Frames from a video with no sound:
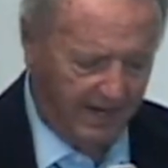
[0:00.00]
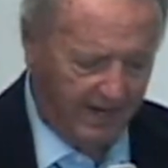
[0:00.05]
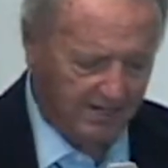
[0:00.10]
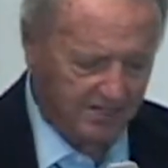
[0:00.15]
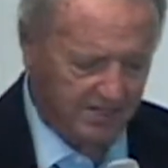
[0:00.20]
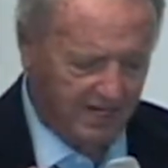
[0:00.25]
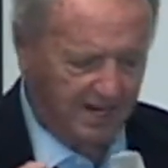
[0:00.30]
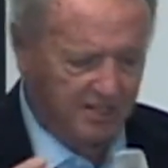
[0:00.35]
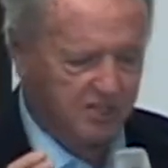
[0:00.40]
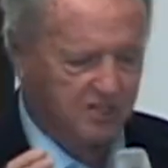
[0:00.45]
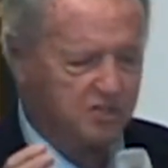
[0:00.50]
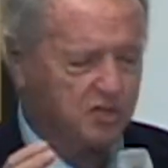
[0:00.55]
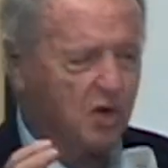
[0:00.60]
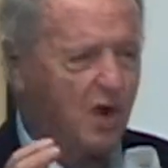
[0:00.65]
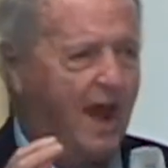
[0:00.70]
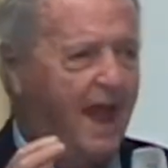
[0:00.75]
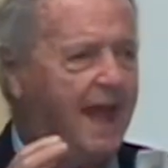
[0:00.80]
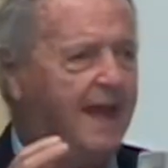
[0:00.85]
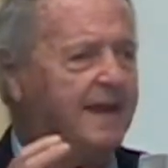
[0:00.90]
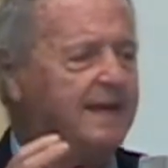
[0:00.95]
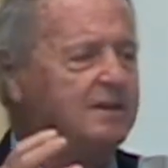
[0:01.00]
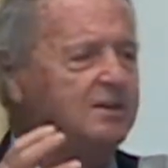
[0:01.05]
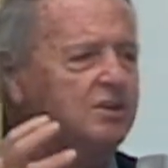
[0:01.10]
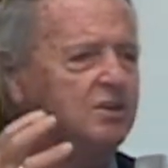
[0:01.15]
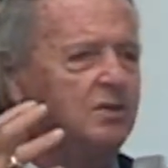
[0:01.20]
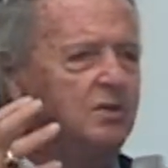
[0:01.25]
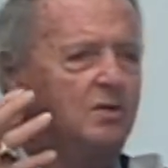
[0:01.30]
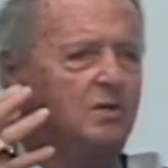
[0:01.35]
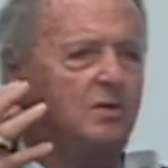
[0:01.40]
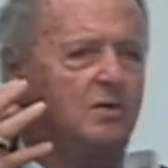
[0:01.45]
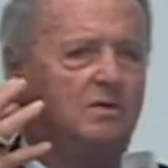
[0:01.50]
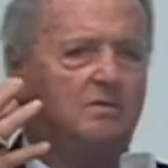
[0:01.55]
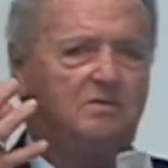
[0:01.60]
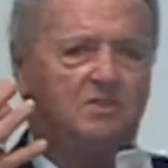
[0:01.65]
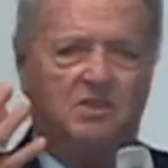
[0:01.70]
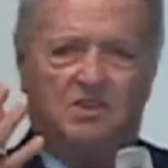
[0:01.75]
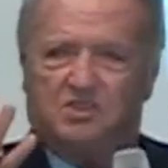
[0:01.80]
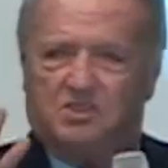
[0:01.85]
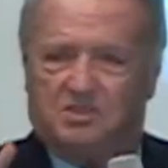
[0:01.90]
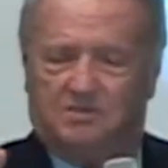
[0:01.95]
it's trying to
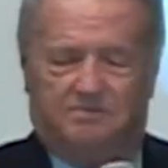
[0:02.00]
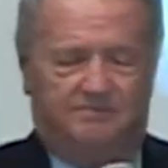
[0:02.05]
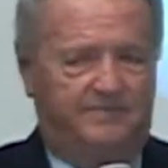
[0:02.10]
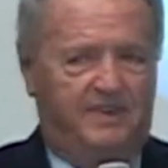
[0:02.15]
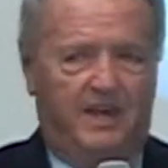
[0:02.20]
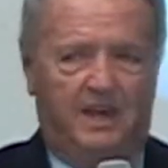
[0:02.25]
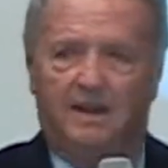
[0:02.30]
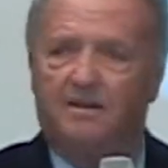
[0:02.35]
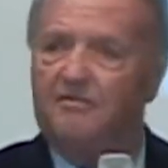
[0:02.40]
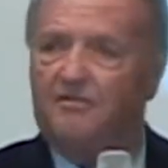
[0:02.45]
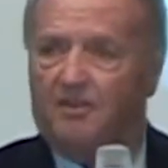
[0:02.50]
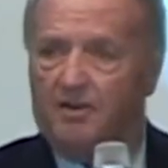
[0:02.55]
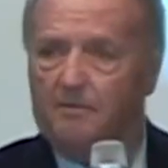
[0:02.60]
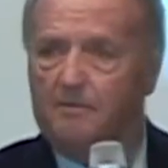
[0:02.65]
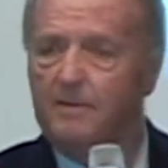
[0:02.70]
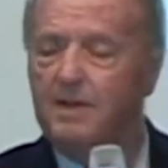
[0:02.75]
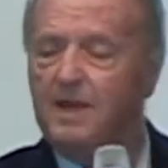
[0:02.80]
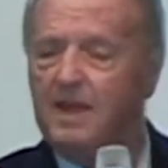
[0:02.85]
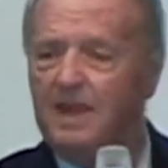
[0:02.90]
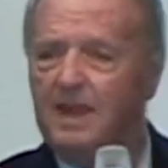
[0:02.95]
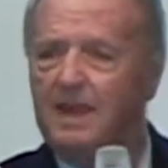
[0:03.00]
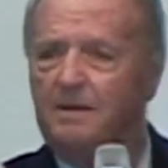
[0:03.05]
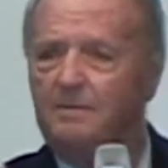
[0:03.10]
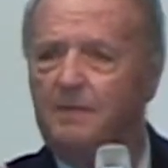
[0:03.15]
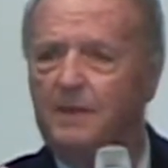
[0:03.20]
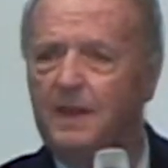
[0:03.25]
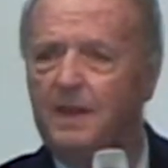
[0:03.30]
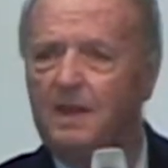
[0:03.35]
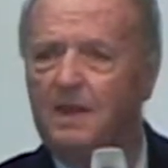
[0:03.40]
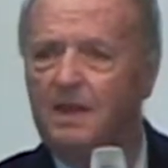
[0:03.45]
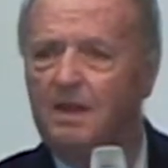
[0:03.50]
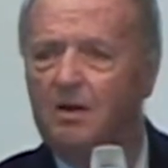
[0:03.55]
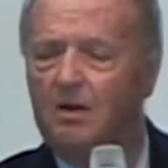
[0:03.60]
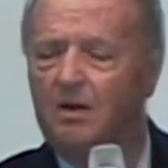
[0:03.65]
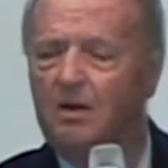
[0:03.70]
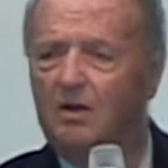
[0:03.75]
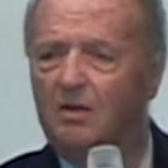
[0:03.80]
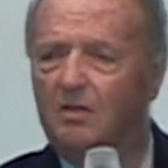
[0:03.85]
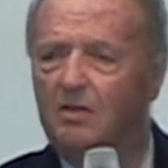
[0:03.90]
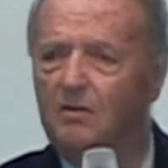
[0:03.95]
just hear from me
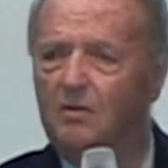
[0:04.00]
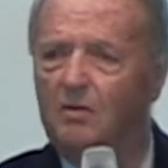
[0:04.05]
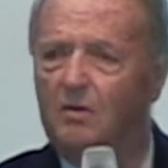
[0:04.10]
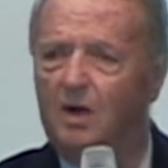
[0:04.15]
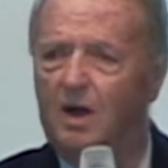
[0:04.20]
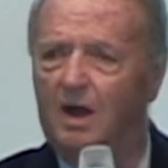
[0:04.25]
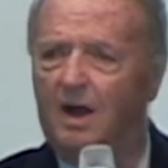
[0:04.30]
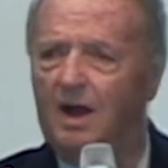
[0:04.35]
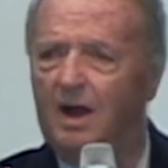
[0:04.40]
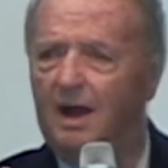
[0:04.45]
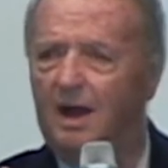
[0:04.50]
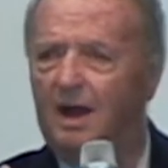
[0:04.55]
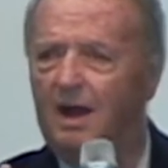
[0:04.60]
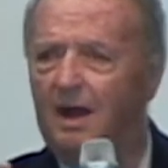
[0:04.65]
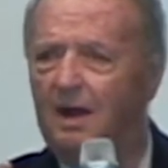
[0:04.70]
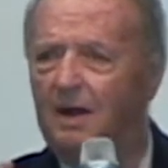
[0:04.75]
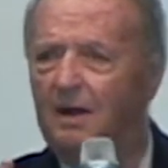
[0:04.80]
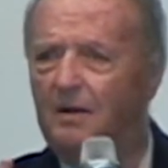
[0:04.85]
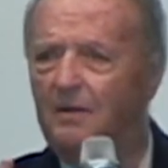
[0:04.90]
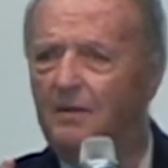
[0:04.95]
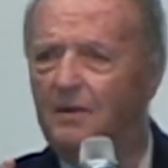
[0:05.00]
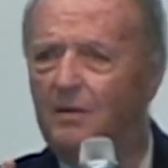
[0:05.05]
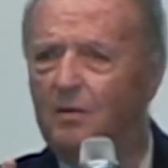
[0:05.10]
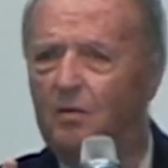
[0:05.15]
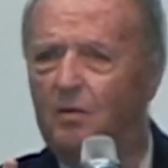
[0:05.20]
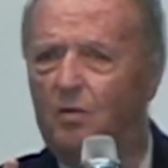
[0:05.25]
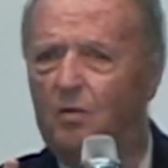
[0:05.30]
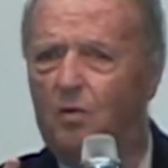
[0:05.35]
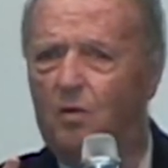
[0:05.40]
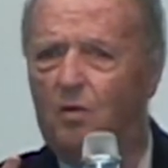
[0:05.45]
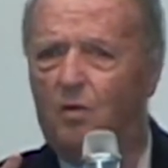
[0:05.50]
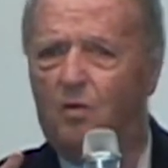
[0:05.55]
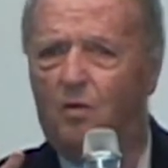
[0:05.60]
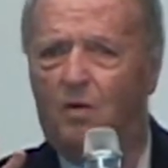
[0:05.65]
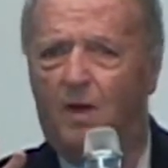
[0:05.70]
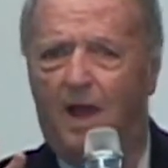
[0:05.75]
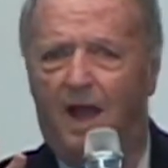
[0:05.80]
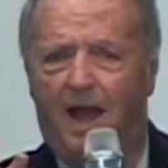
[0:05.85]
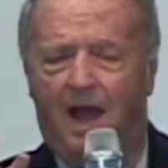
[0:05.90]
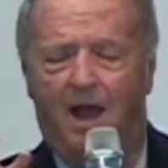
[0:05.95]
how
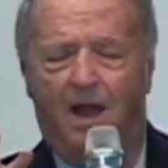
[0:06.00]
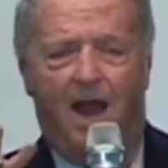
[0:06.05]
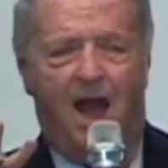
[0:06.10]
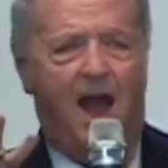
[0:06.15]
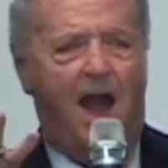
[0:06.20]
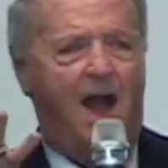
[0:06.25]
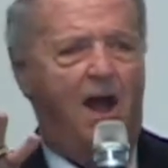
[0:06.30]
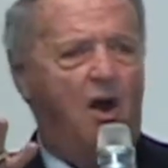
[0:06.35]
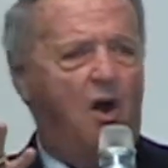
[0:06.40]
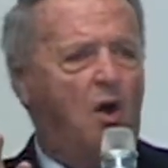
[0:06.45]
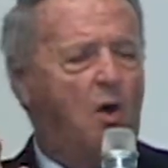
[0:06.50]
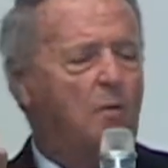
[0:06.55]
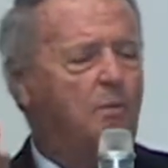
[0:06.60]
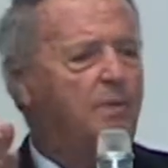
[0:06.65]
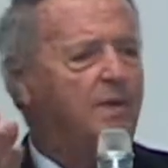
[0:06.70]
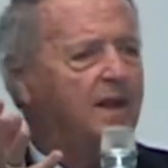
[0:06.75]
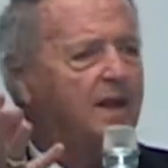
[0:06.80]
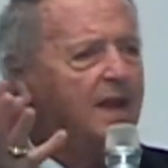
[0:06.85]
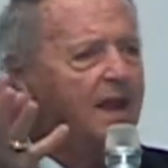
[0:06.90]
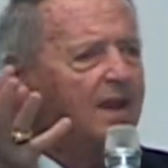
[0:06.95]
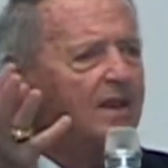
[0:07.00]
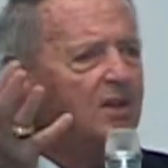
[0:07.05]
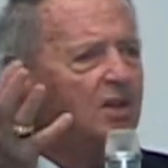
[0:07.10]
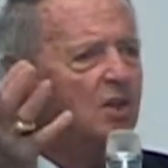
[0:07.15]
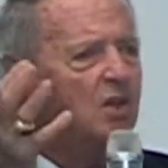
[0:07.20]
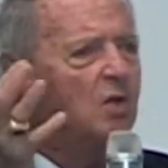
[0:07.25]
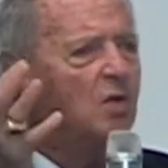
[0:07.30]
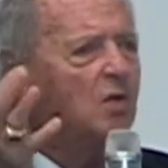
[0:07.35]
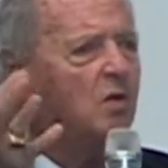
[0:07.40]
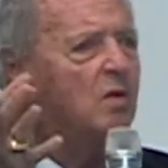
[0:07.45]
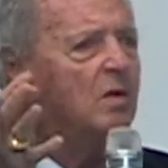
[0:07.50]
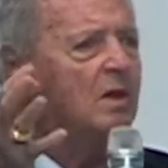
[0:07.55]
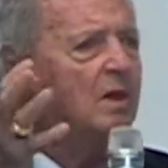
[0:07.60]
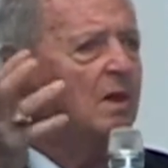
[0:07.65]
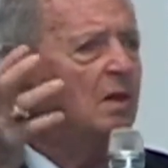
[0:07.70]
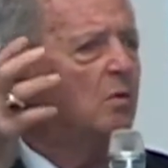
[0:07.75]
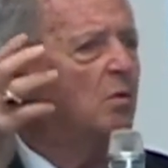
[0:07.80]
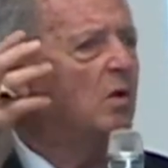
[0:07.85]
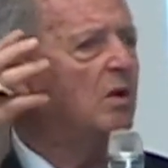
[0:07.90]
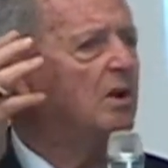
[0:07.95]
I hope that you
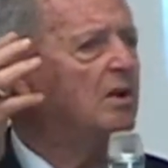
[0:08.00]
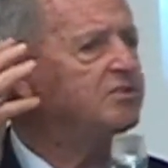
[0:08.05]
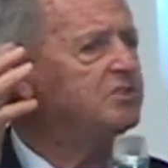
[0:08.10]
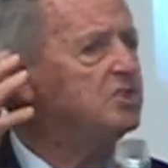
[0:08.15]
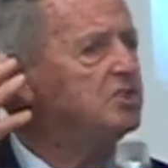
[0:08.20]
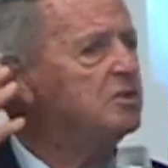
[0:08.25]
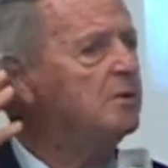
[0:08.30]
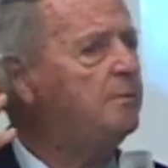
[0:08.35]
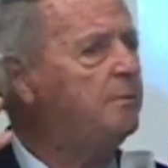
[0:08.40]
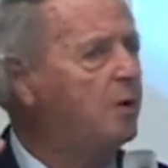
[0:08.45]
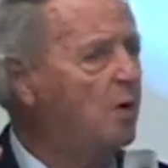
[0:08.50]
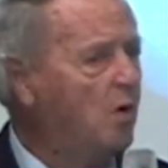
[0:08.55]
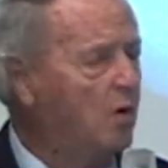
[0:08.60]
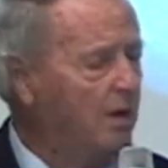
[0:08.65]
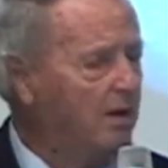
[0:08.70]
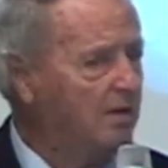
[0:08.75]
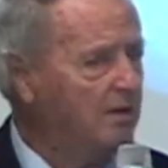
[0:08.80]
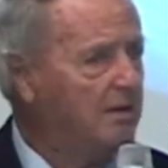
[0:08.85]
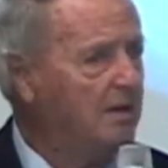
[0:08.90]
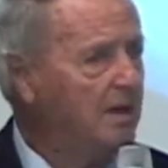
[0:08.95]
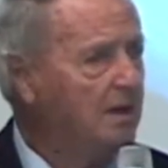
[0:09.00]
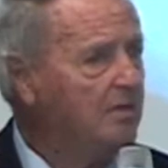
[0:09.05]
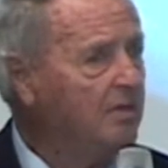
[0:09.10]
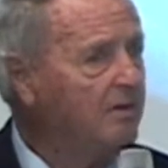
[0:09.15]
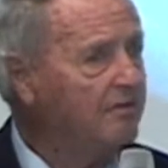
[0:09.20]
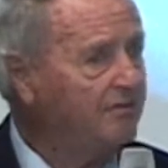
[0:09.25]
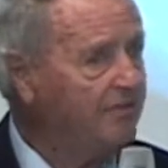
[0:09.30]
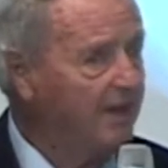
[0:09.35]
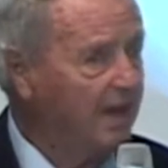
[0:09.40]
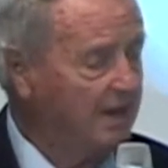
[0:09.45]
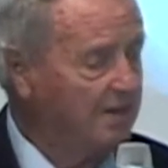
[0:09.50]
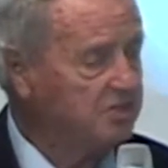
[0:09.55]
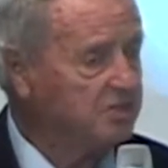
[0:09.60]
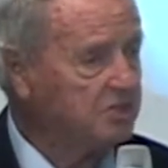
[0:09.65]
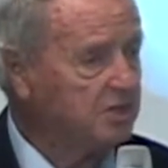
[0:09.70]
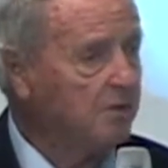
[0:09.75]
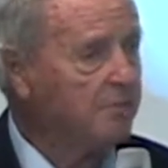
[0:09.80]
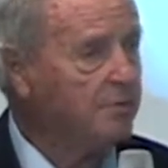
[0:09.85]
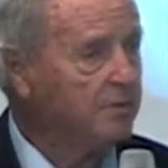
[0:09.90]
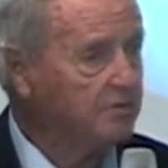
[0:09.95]
will support the
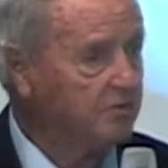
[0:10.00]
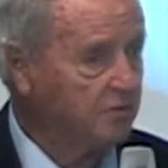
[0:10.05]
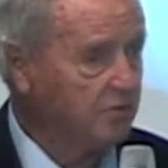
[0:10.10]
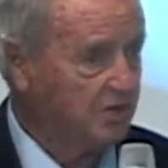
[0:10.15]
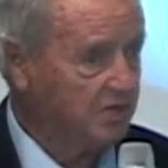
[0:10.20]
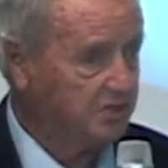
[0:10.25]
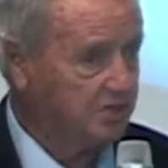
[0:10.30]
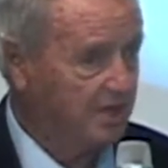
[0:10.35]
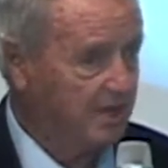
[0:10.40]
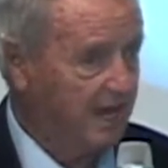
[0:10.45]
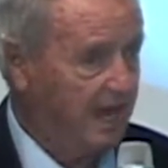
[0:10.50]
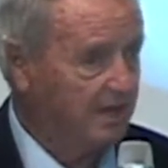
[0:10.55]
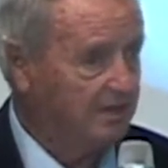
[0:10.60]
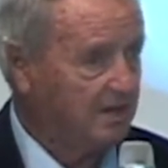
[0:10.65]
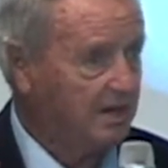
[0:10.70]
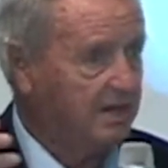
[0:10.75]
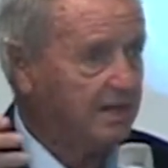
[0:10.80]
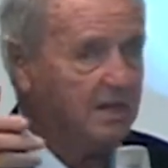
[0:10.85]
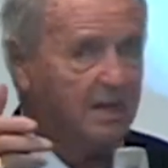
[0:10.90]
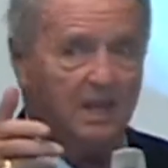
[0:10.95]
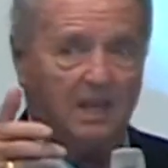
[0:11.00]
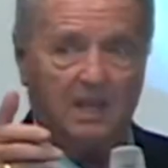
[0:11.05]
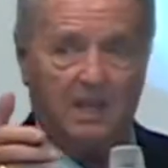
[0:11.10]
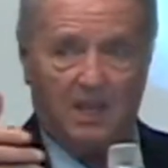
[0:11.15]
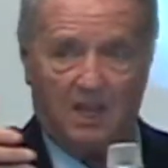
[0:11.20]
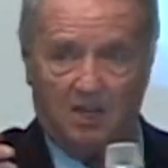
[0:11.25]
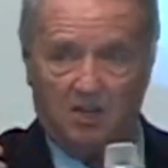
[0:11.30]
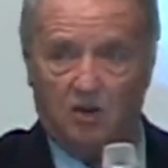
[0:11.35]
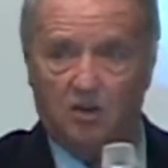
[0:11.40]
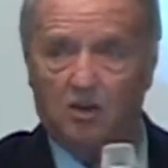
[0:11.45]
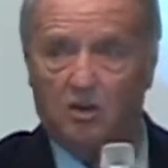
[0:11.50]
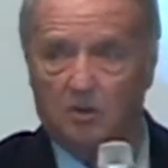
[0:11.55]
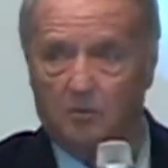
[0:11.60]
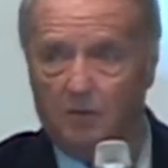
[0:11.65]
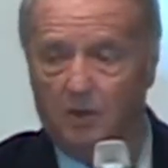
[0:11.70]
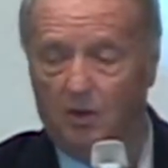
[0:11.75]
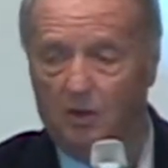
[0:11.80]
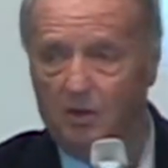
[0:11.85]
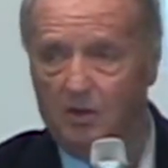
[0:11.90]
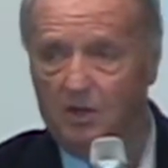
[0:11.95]
fellowship of Christian athletes in your
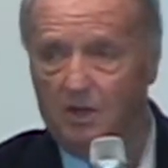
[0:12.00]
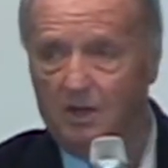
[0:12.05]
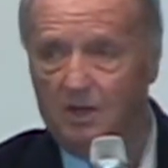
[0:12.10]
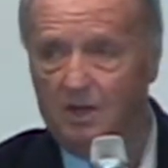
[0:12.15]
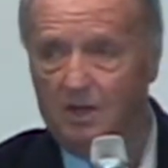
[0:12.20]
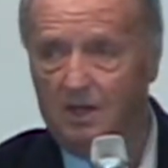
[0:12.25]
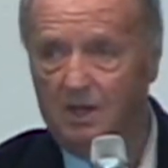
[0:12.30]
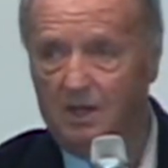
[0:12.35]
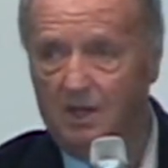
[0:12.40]
community.